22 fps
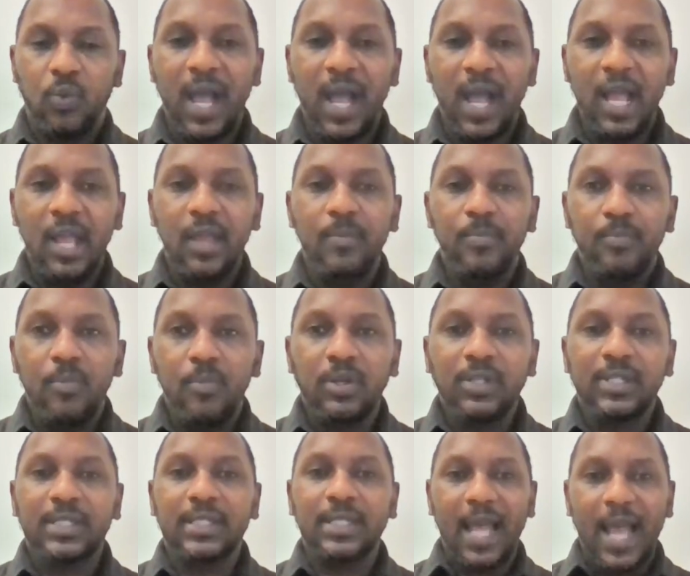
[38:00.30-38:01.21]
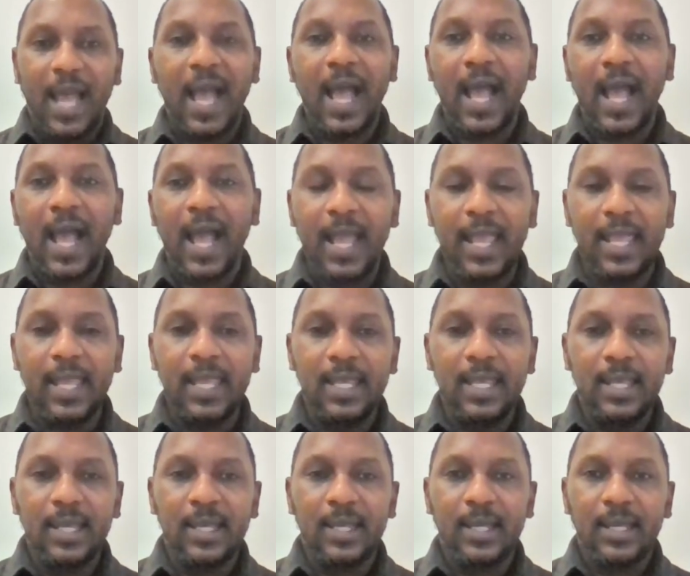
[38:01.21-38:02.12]
Why must
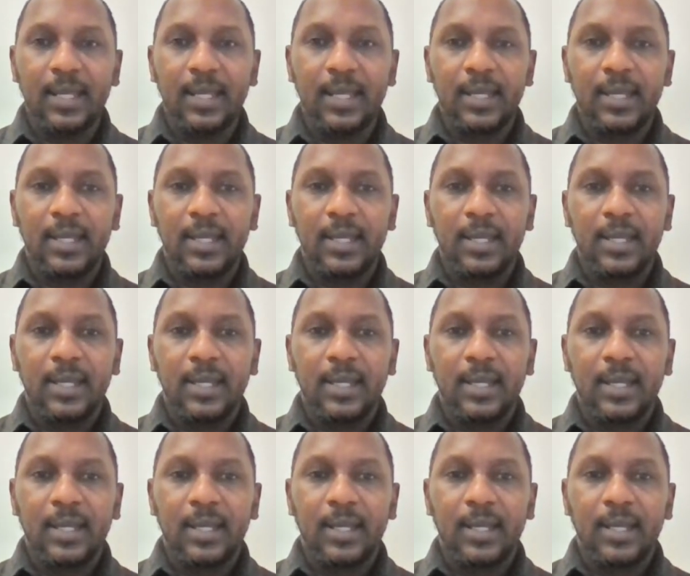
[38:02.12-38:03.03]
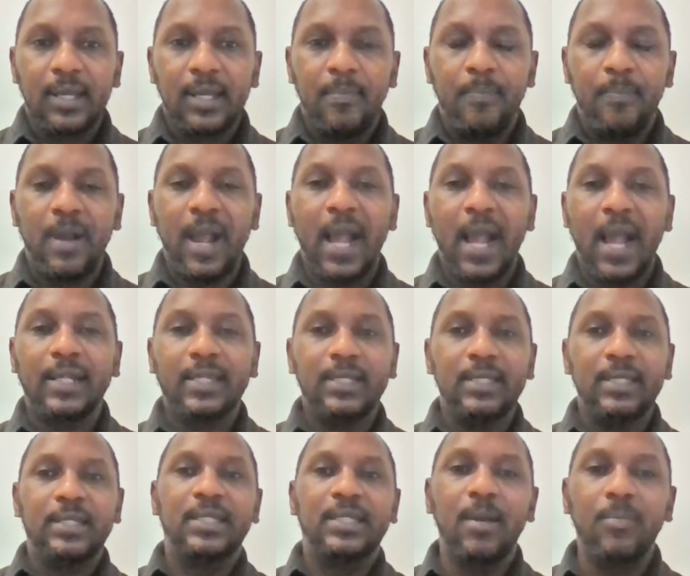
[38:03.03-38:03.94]
I
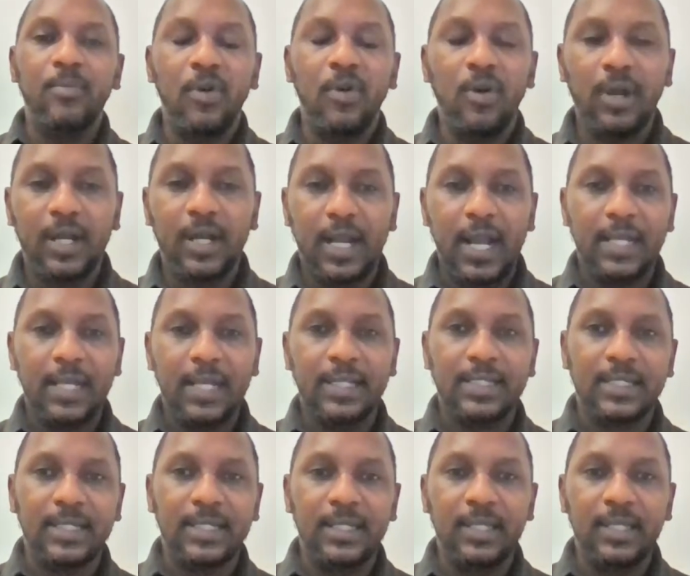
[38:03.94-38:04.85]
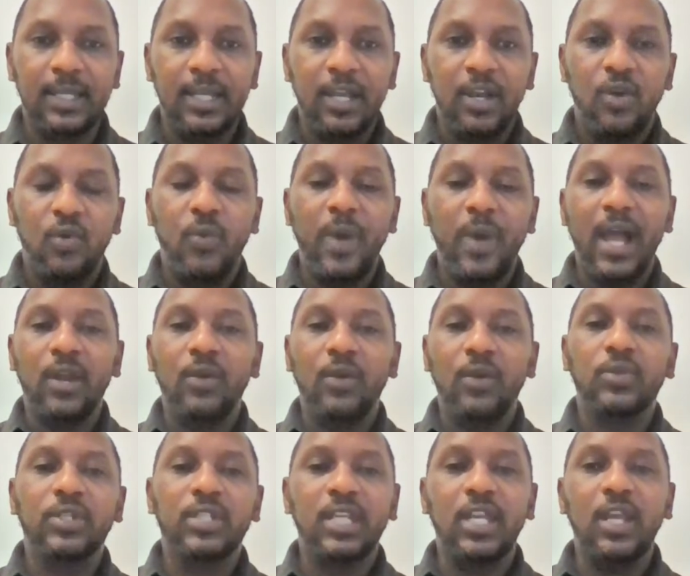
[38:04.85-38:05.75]
practice democracy where I
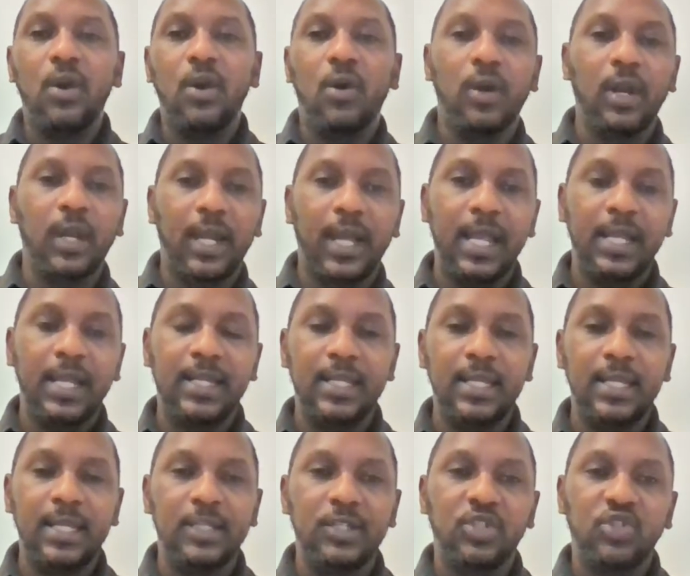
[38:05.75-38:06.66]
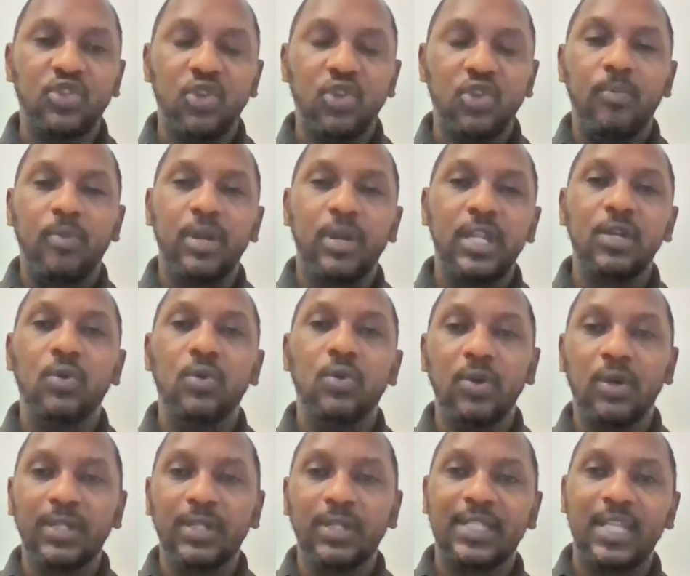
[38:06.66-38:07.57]
know, say, already somebody
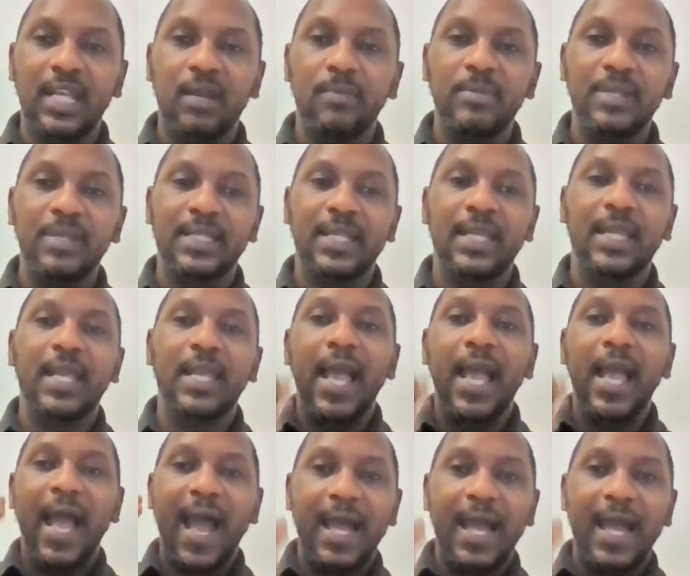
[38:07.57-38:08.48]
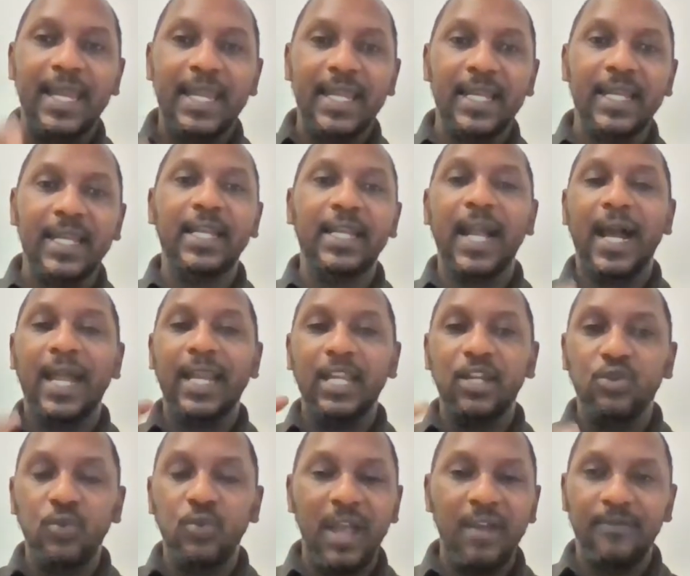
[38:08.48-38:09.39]
go don't tell me, say, I they rig, I
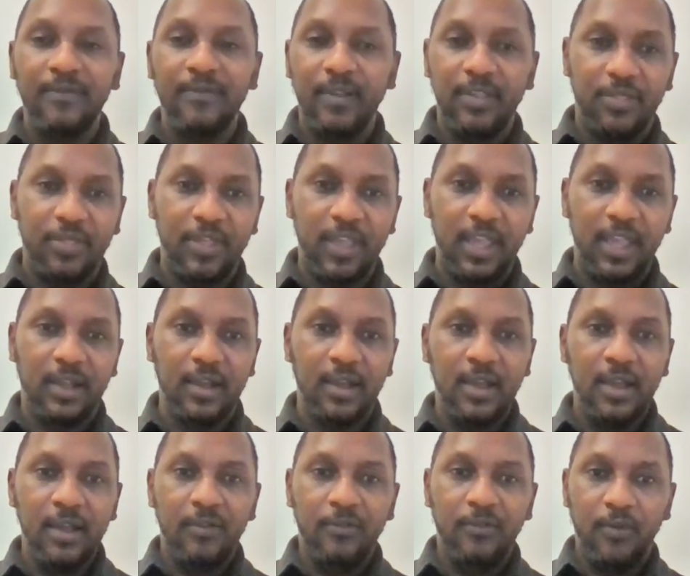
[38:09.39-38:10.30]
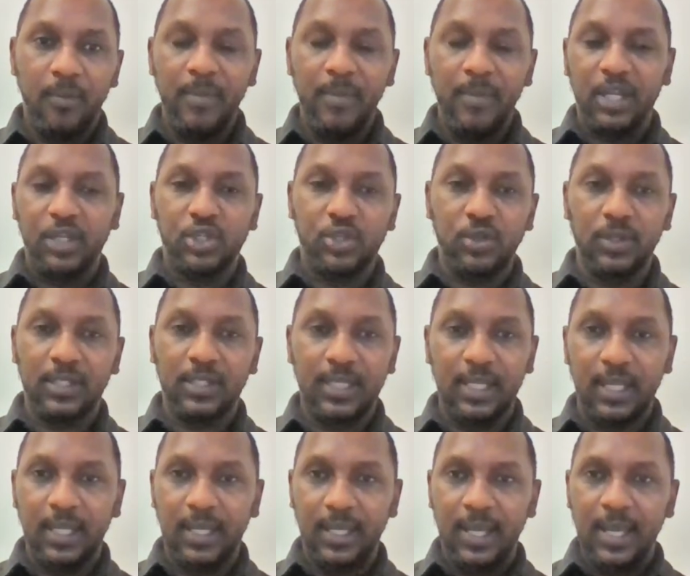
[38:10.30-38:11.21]
they do everything for make sure,
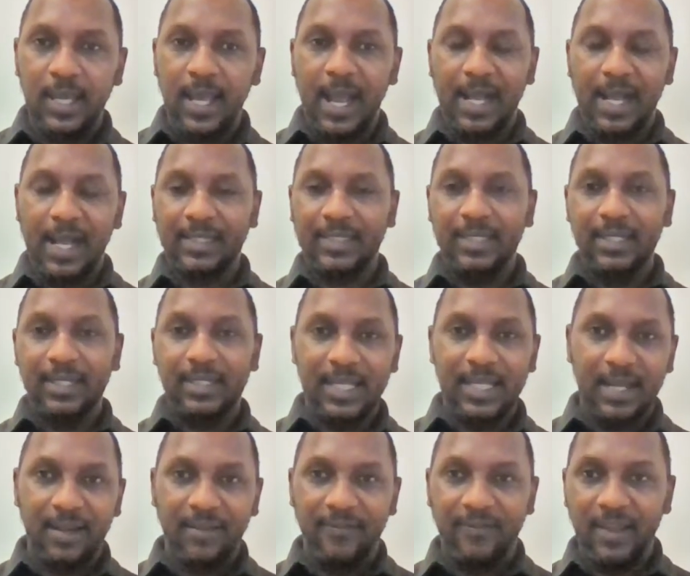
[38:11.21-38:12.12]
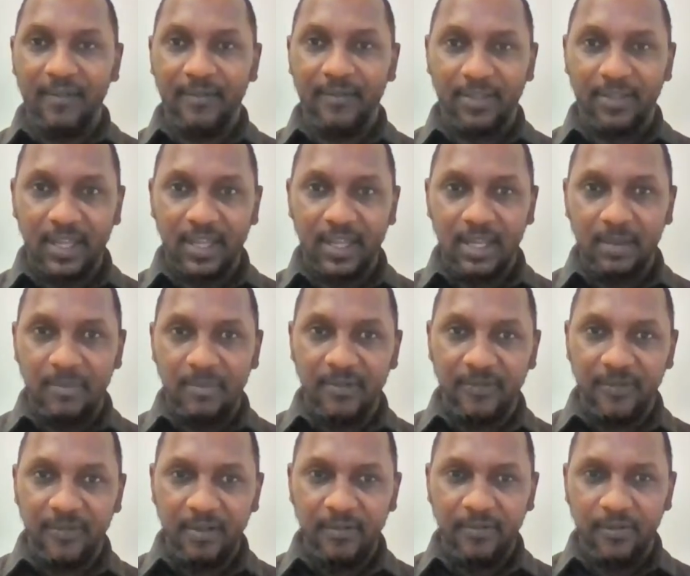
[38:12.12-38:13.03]
say, I tilt everything in
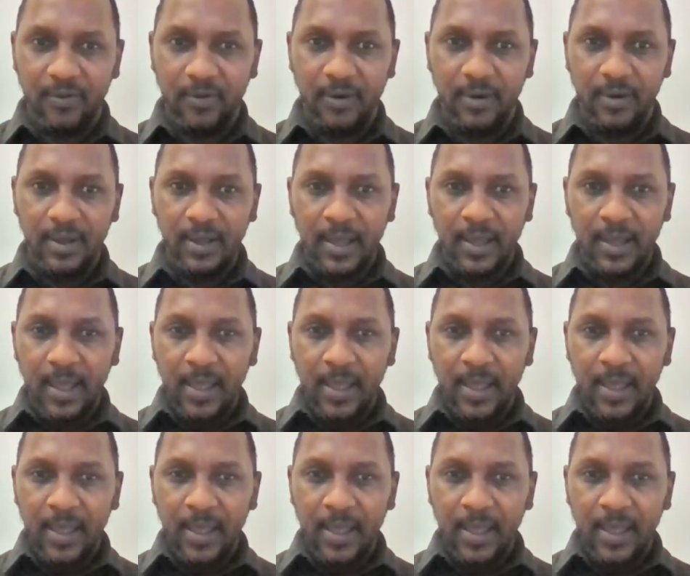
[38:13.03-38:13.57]
my favor.